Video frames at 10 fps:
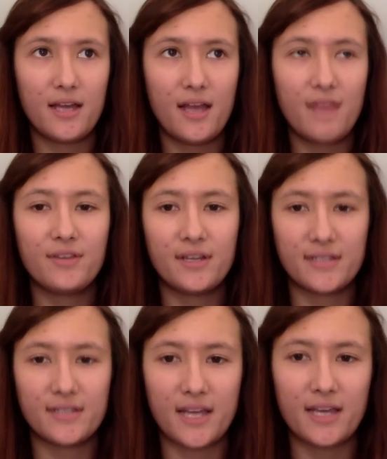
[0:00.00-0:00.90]

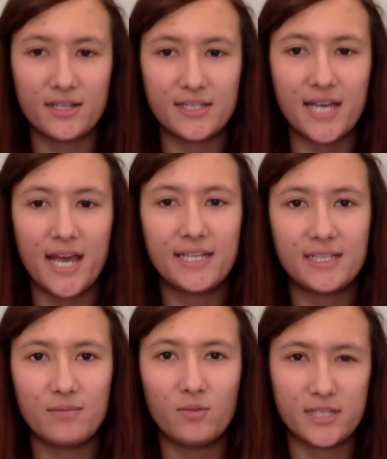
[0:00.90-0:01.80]
everything's like contained
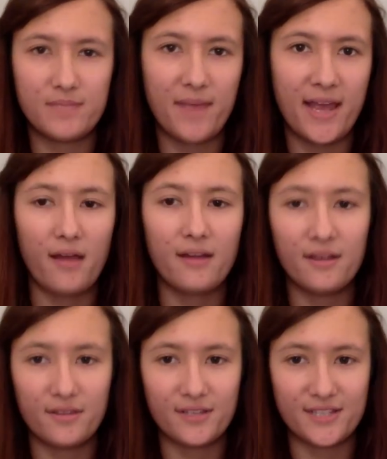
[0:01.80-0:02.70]
in one space and
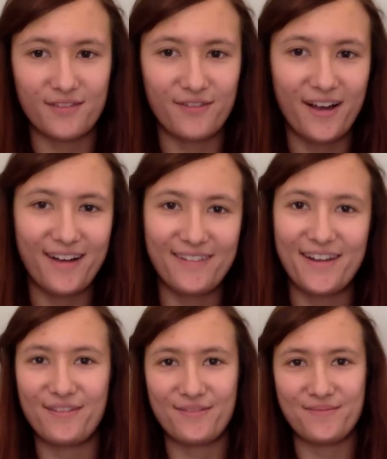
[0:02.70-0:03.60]
nothing's too far
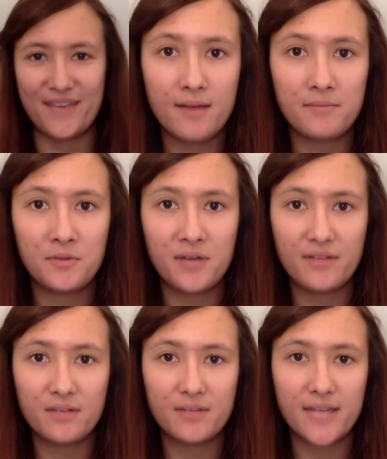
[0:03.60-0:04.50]
away from you. You're never
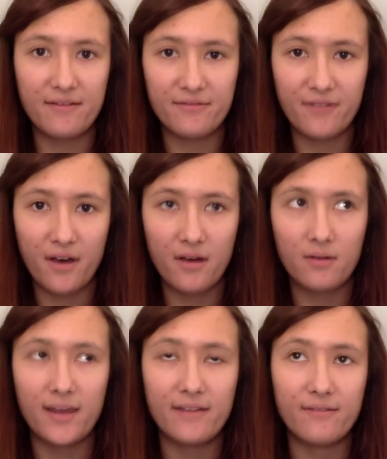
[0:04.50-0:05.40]
going to be that far
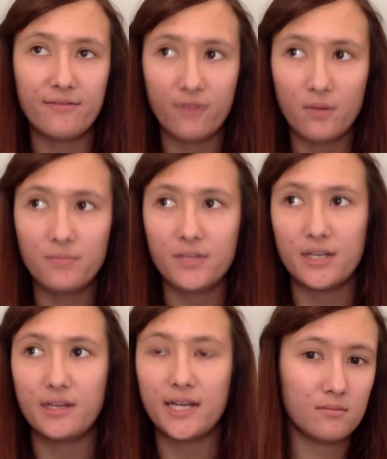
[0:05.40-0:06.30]
away from the
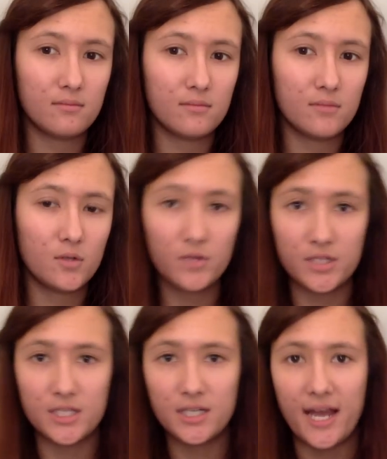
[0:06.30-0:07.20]
uni. Like all the
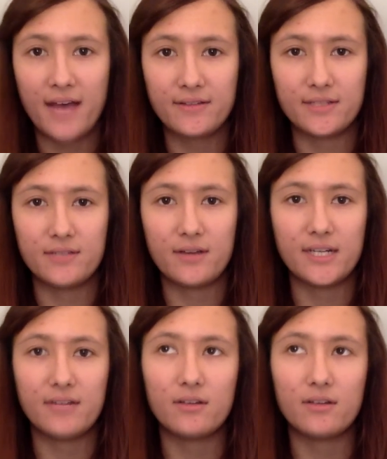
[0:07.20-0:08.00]
student houses around here are